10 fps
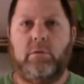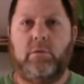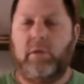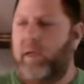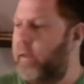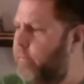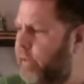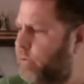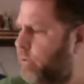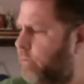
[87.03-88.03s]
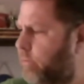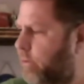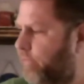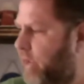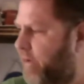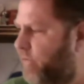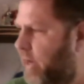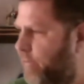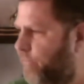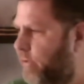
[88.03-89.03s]
I'm not sure if they have a
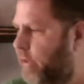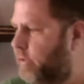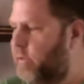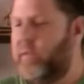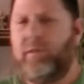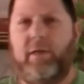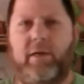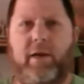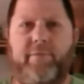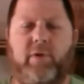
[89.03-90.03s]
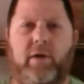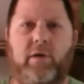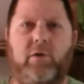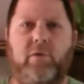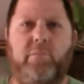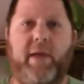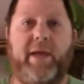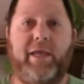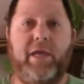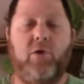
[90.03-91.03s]
name for theirs, and then I'm going to do the
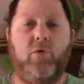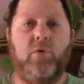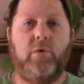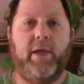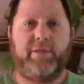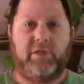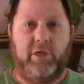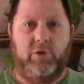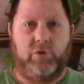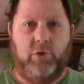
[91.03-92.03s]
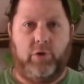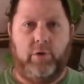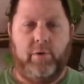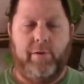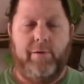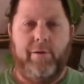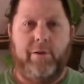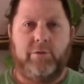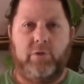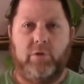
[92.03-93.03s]
Black Eagle Executioner.
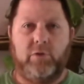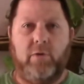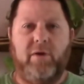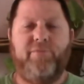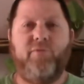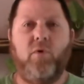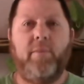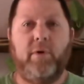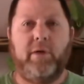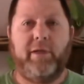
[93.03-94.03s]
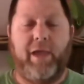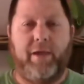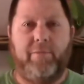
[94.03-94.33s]
So those are going to be the 4 I'm going to look at.